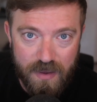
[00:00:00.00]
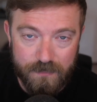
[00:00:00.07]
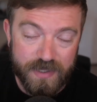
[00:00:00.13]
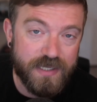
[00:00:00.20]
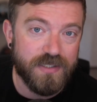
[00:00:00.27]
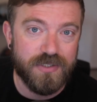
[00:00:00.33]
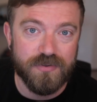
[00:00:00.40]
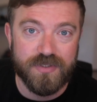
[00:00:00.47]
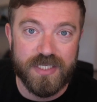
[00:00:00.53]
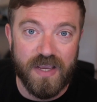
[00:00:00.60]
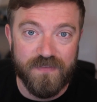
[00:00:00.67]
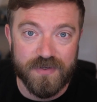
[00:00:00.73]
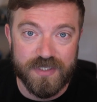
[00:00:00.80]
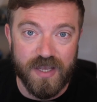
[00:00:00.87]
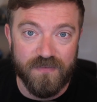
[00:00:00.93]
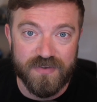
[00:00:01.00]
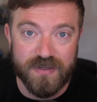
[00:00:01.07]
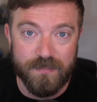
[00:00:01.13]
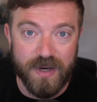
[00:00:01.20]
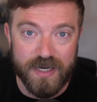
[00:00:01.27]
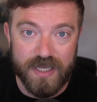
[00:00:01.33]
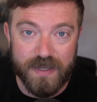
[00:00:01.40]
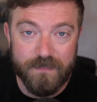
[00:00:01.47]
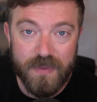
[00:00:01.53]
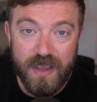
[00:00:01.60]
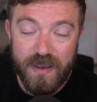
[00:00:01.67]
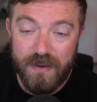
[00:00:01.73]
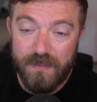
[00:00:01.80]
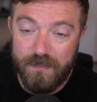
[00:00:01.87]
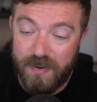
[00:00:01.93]
because you'll save yourself some money.
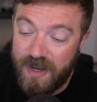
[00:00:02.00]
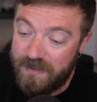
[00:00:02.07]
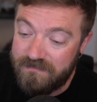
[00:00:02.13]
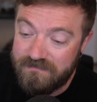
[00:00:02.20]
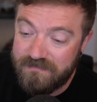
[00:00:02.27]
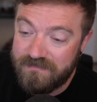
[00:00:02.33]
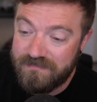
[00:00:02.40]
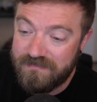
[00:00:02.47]
But